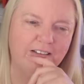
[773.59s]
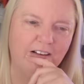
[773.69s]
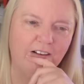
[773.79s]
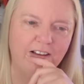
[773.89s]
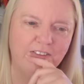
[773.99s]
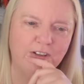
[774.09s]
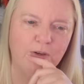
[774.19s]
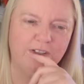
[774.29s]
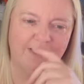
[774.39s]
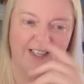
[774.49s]
either
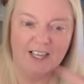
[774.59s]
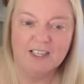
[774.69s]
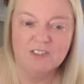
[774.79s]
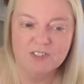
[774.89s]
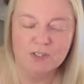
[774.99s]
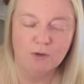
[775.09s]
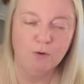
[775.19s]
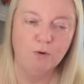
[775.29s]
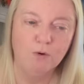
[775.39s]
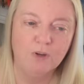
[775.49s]
gets
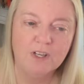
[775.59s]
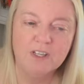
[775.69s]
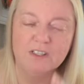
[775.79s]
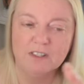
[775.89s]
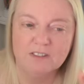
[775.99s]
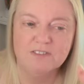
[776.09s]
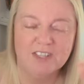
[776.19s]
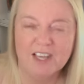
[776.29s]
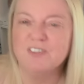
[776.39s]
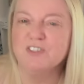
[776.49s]
or
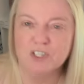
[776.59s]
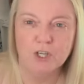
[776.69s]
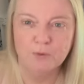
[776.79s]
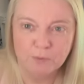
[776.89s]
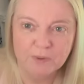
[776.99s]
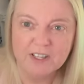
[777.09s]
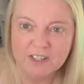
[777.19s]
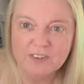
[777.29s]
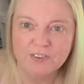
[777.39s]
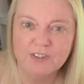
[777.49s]
gets to go
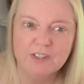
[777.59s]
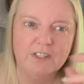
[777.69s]
with.